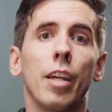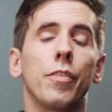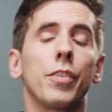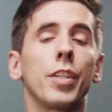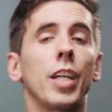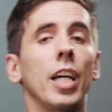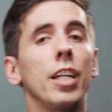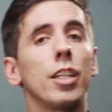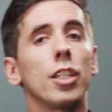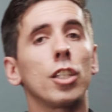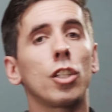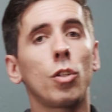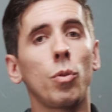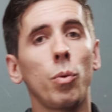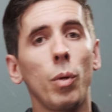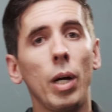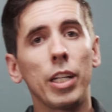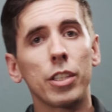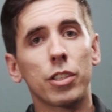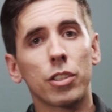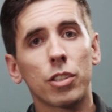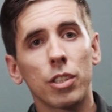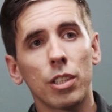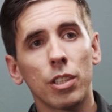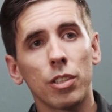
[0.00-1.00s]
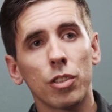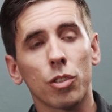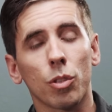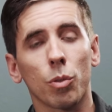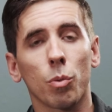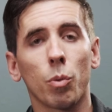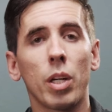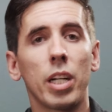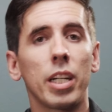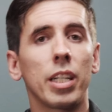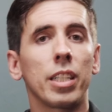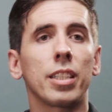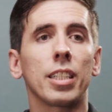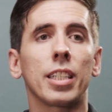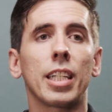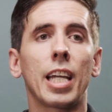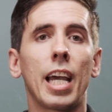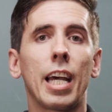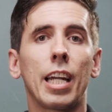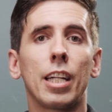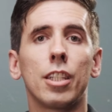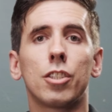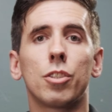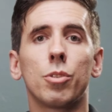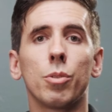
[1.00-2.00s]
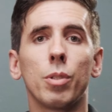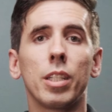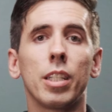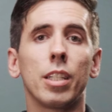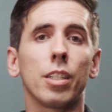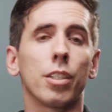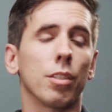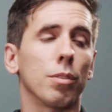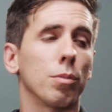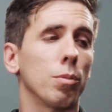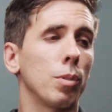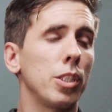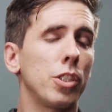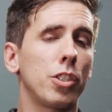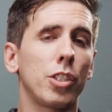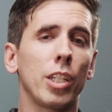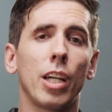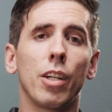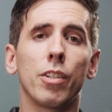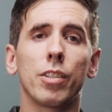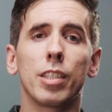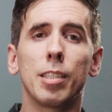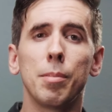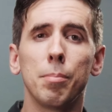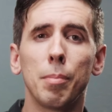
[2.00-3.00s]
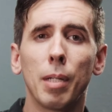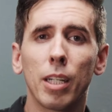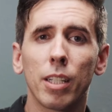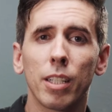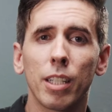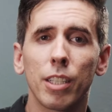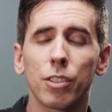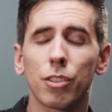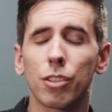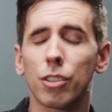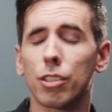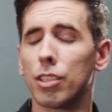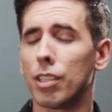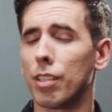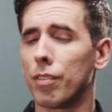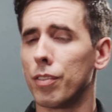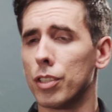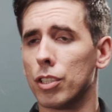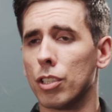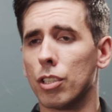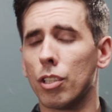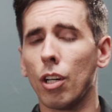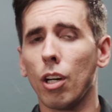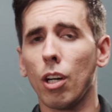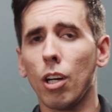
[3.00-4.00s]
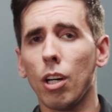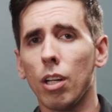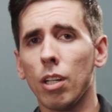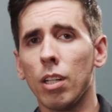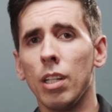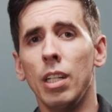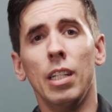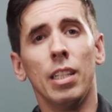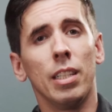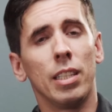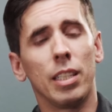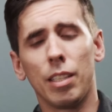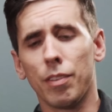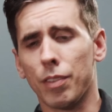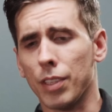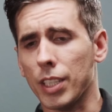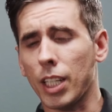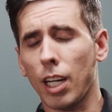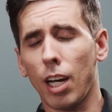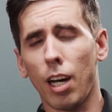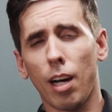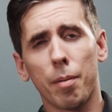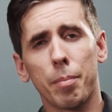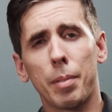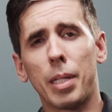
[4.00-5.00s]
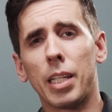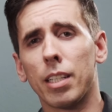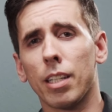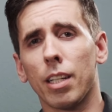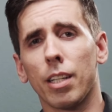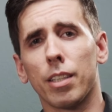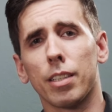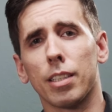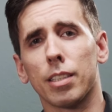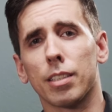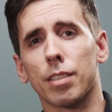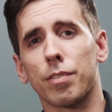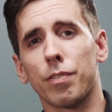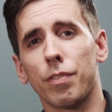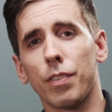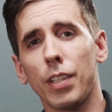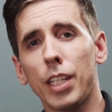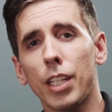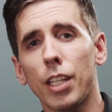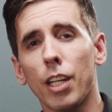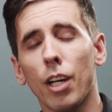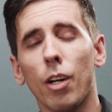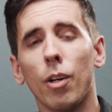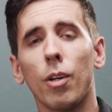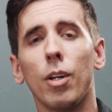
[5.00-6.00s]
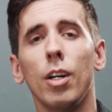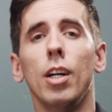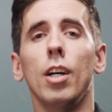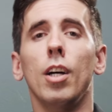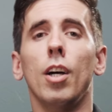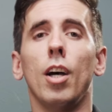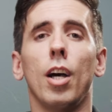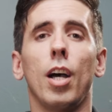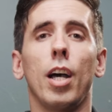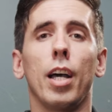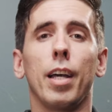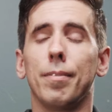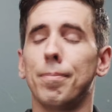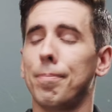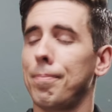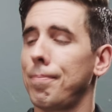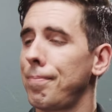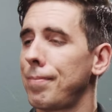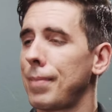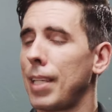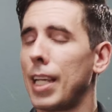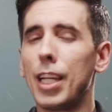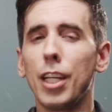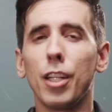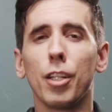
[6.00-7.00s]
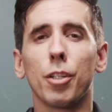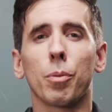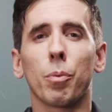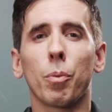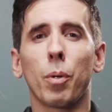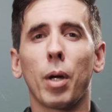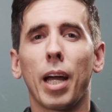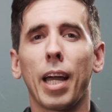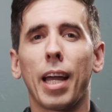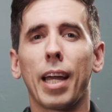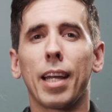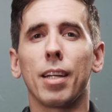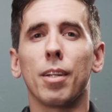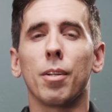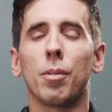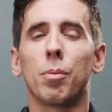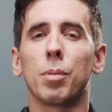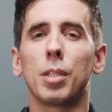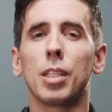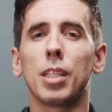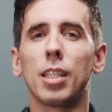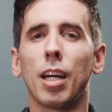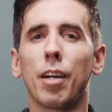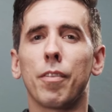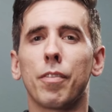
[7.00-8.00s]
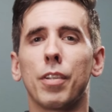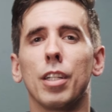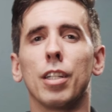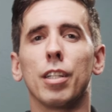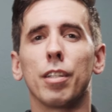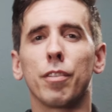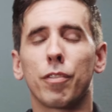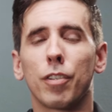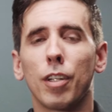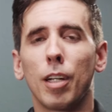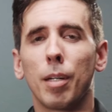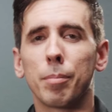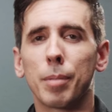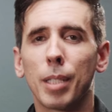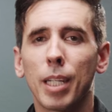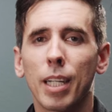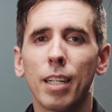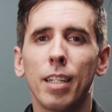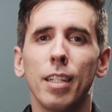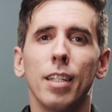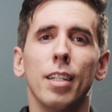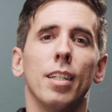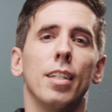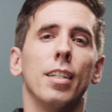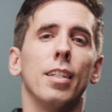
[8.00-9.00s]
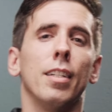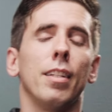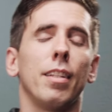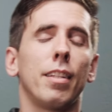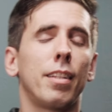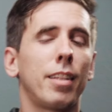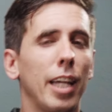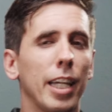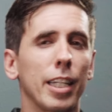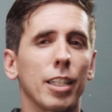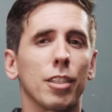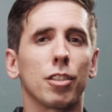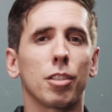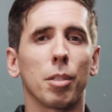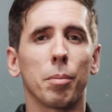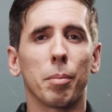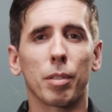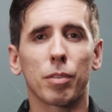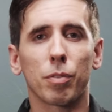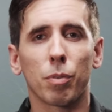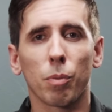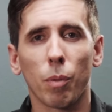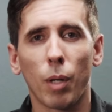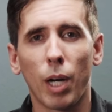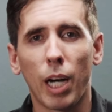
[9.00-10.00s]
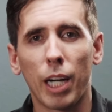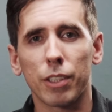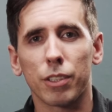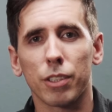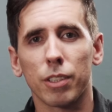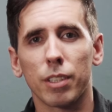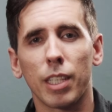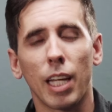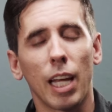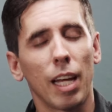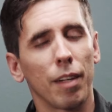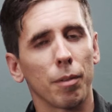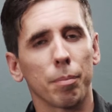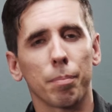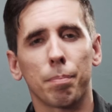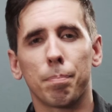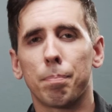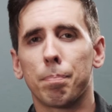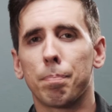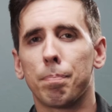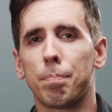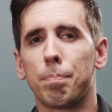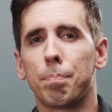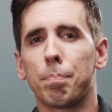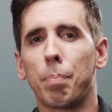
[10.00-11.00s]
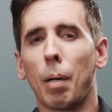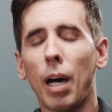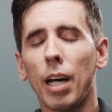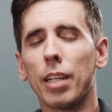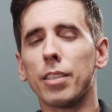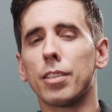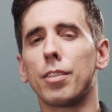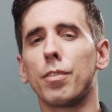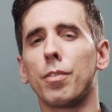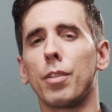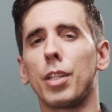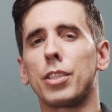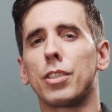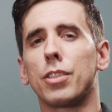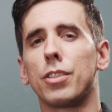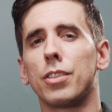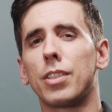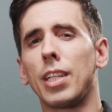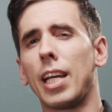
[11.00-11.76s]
if you got any questions or want anything added to it, either reach out, email us, give us a call, leave a comment on this video. Either way, we love hearing from you. Thank you so much for watching. Have a positive rest of your